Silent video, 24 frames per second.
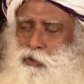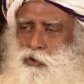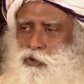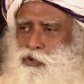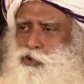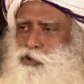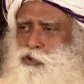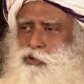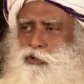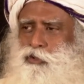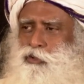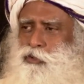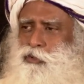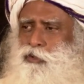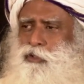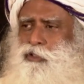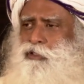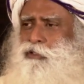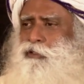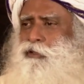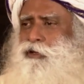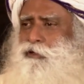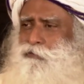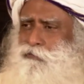you shouldn't do
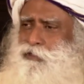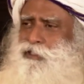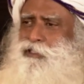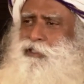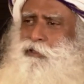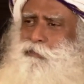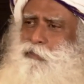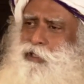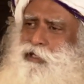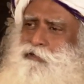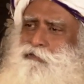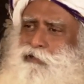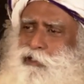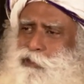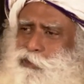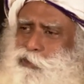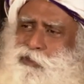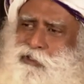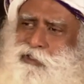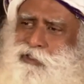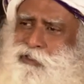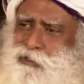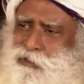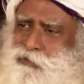it, always somebody will
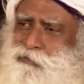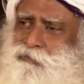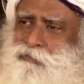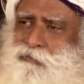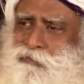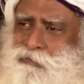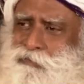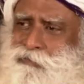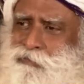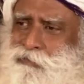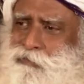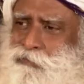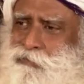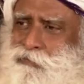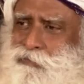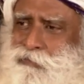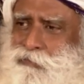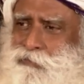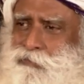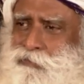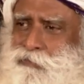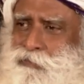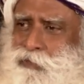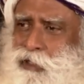do it.
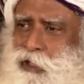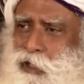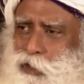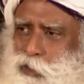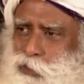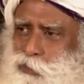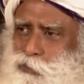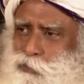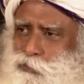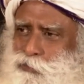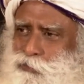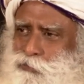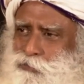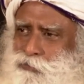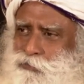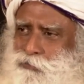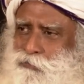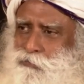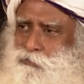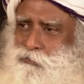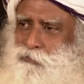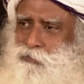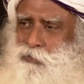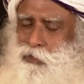Hello?
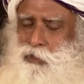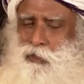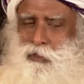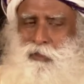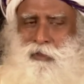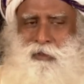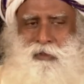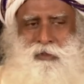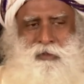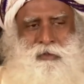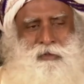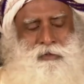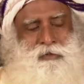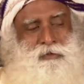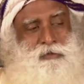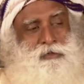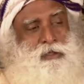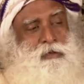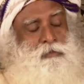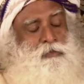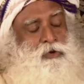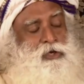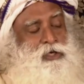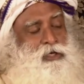
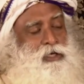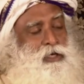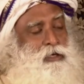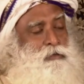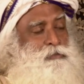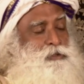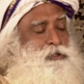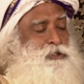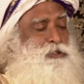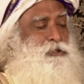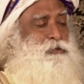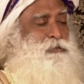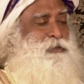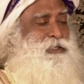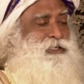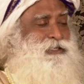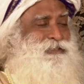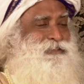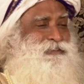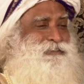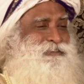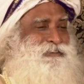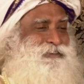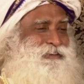Someone comes to
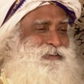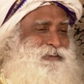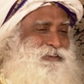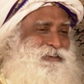me,